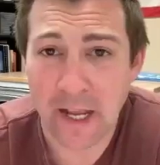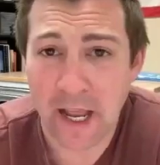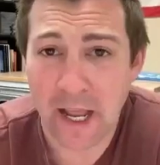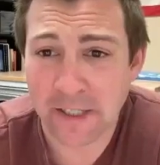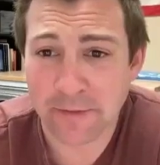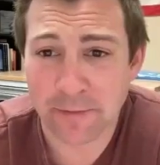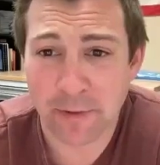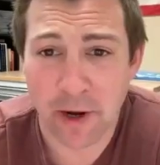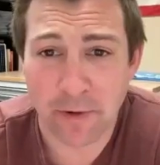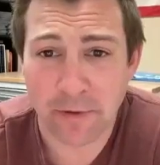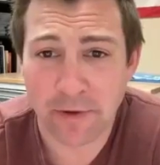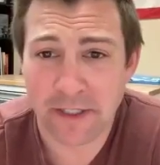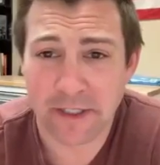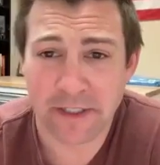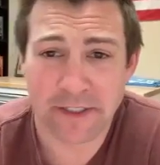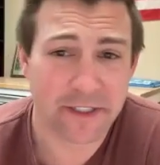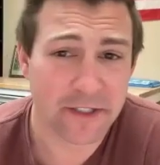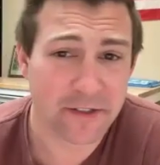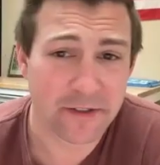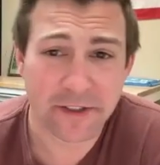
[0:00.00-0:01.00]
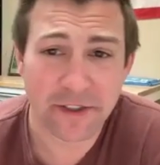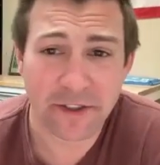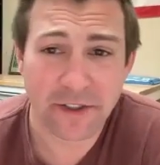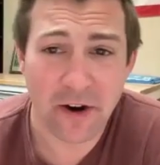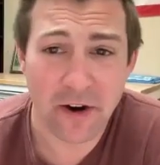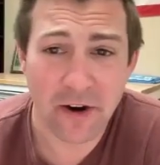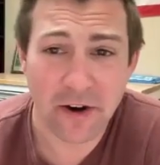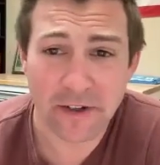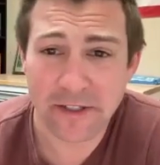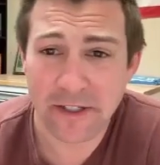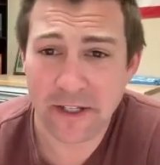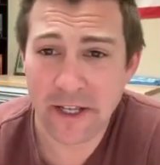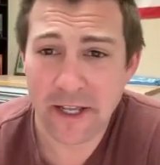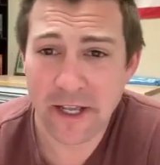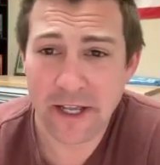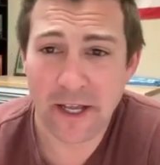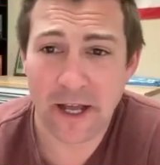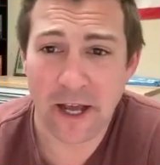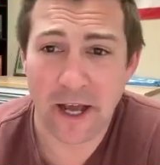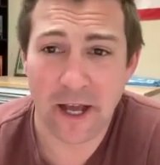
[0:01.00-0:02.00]
as we always start,
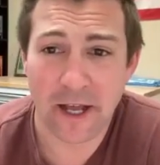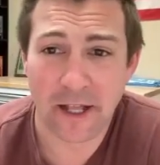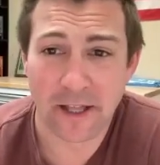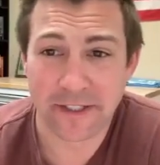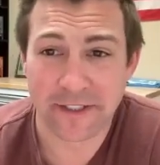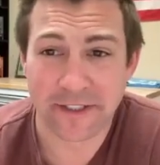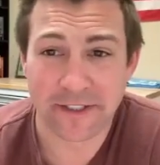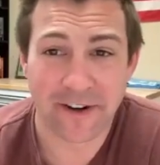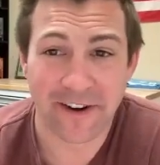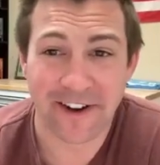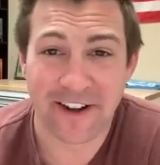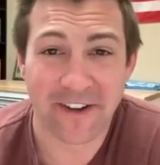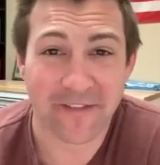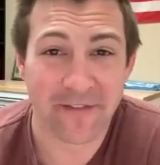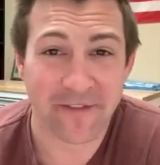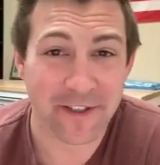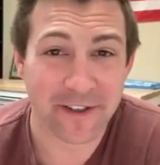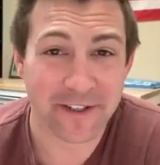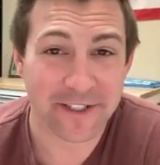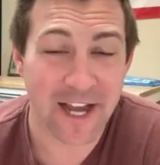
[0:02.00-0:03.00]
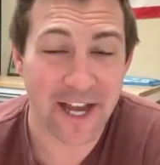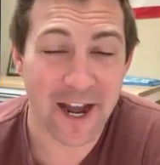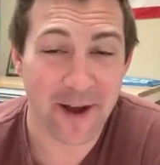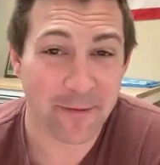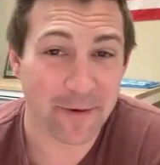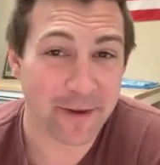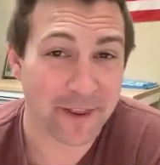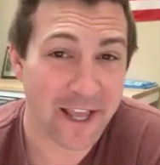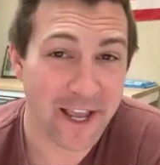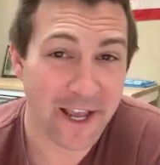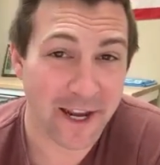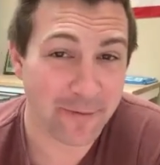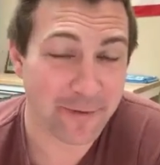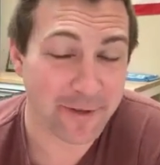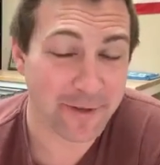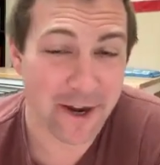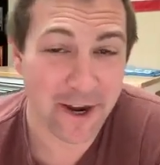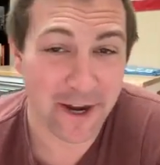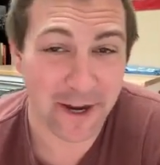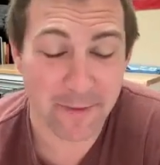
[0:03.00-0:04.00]
let's start kind of from the top. What the heck are
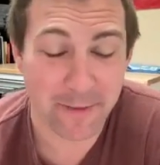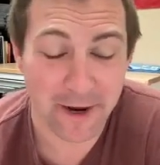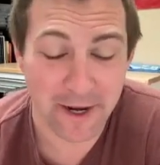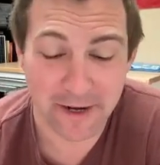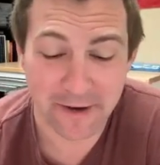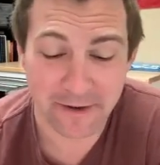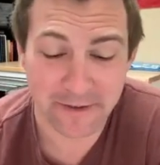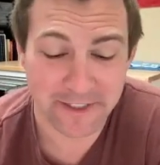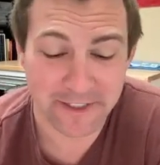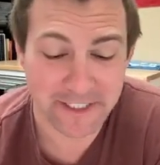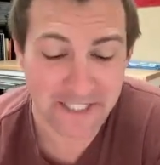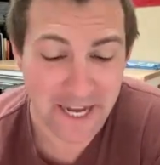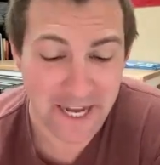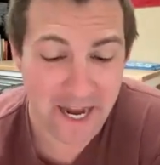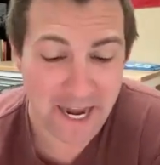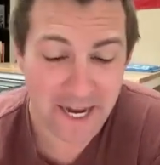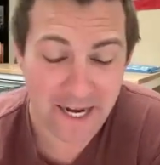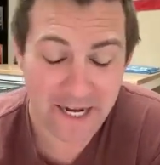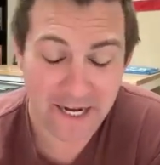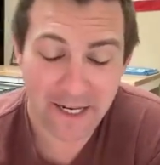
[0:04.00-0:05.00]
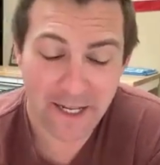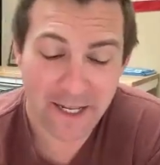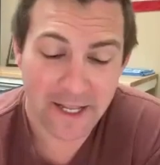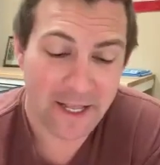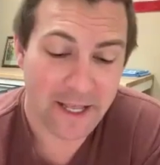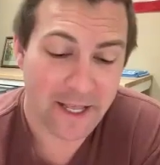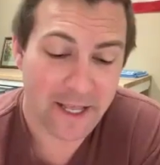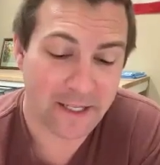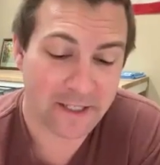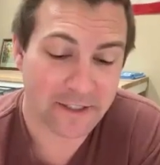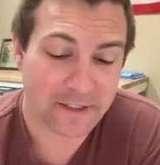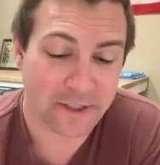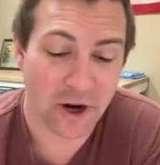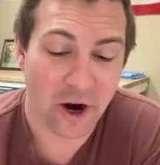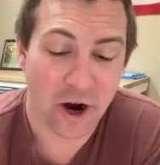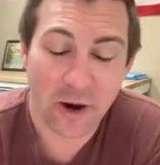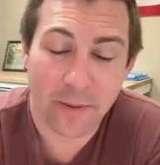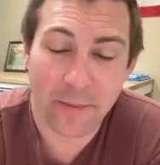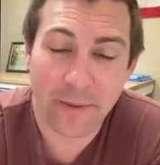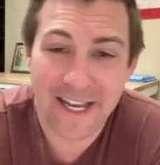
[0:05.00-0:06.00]
we talking about here? CI is
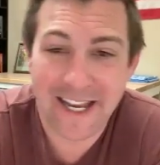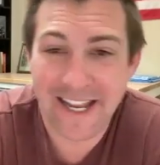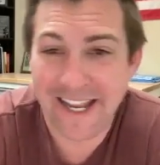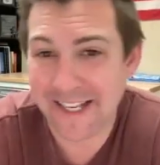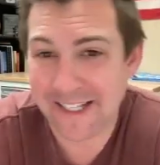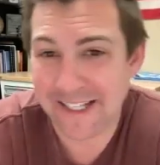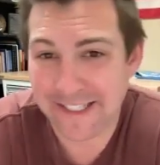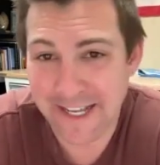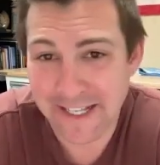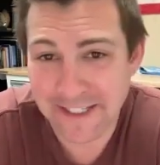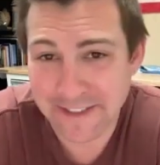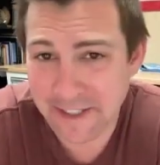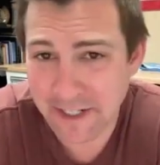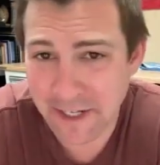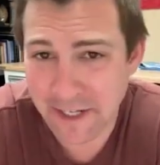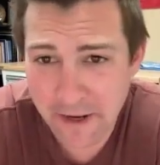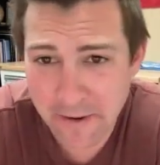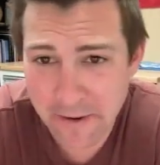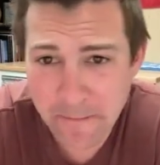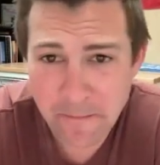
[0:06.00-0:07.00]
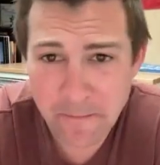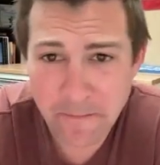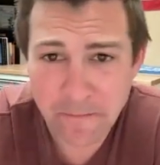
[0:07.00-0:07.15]
carbon intensity.